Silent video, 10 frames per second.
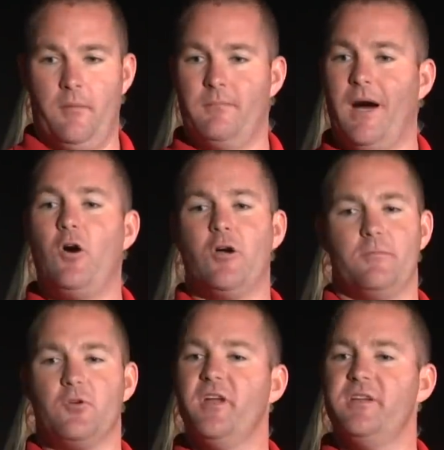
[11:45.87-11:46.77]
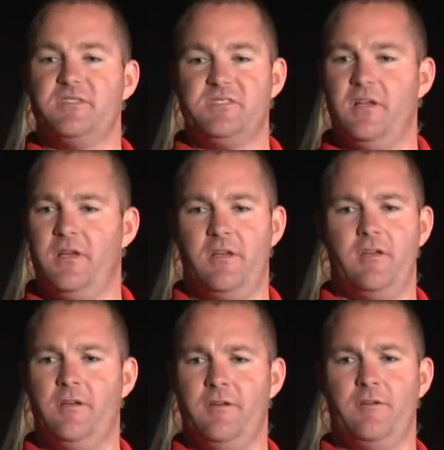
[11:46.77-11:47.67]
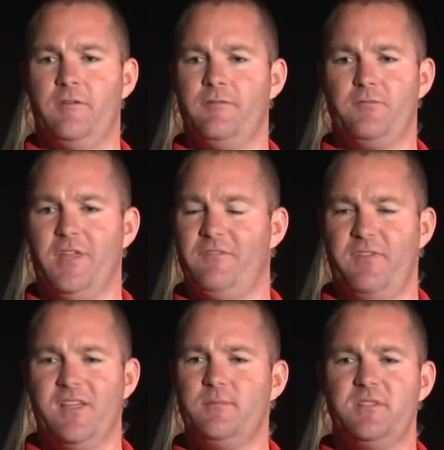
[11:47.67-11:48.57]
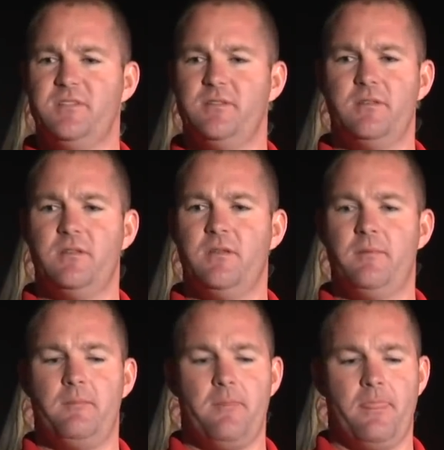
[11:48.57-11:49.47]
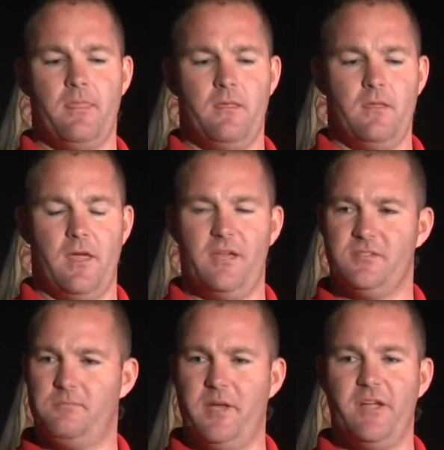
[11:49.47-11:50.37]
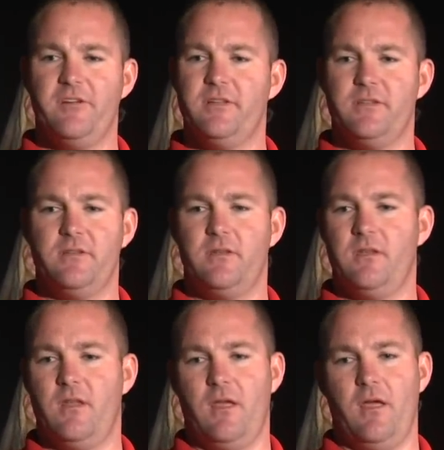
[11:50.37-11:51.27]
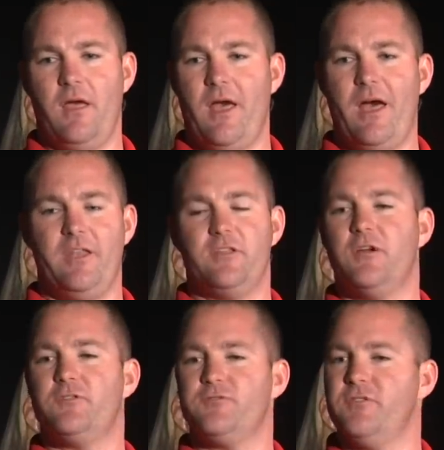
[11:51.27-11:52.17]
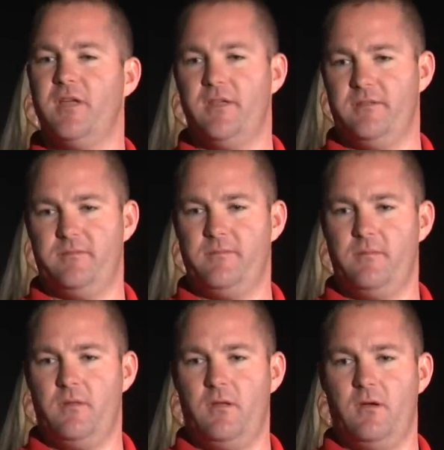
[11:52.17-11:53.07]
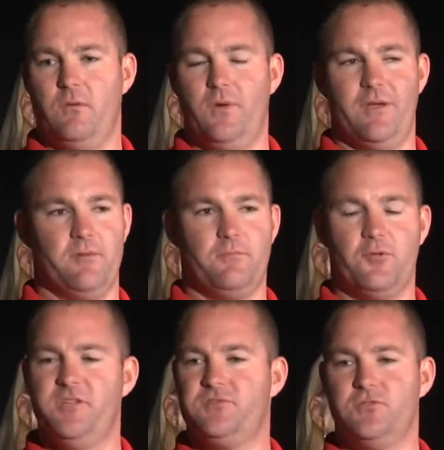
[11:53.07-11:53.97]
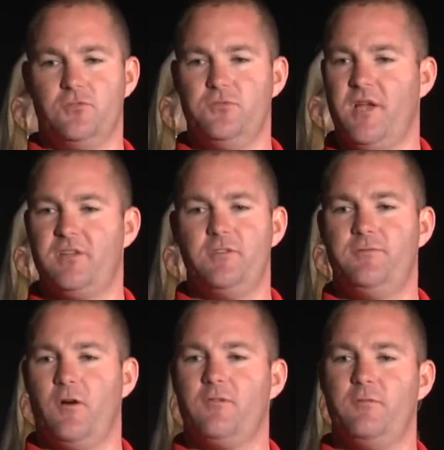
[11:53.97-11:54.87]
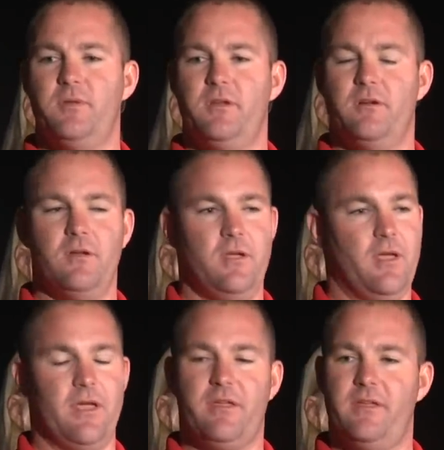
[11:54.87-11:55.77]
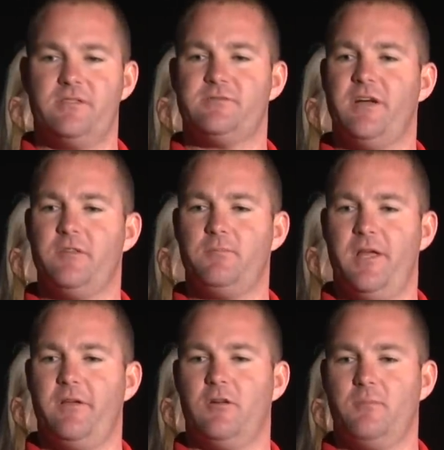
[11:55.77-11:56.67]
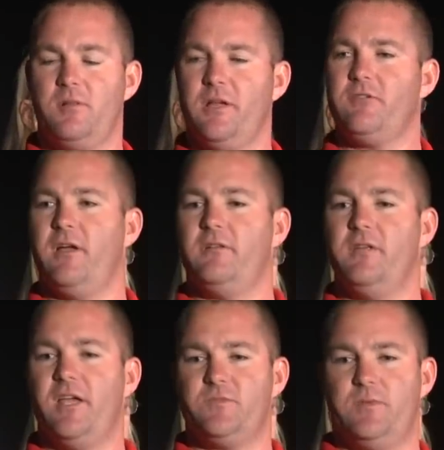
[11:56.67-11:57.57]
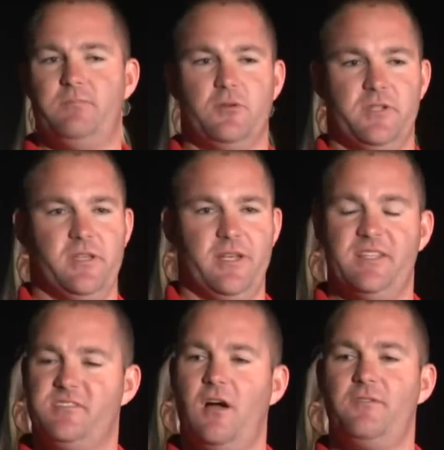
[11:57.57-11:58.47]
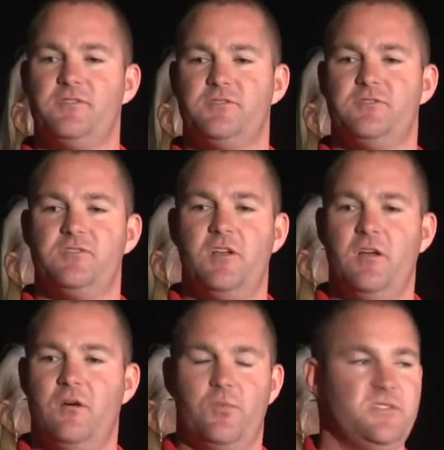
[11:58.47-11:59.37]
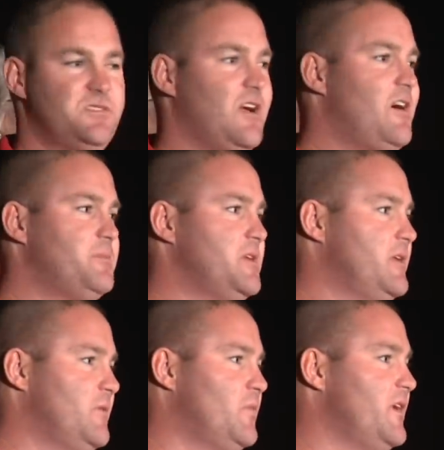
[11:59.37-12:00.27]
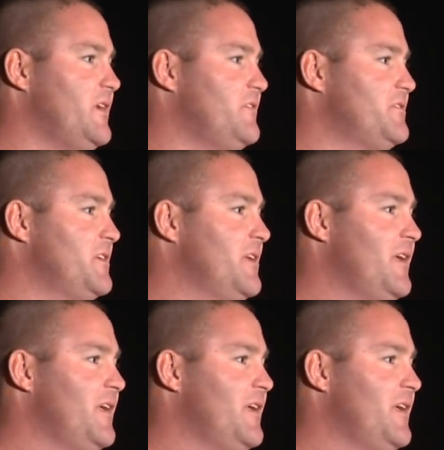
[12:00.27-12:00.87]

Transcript: My heart breaks for that family. As a parent, how do you go through that? We have a preschool not too far from here, and kids are out there playing on the playground as we pulled in. And as officers, we stopped and waved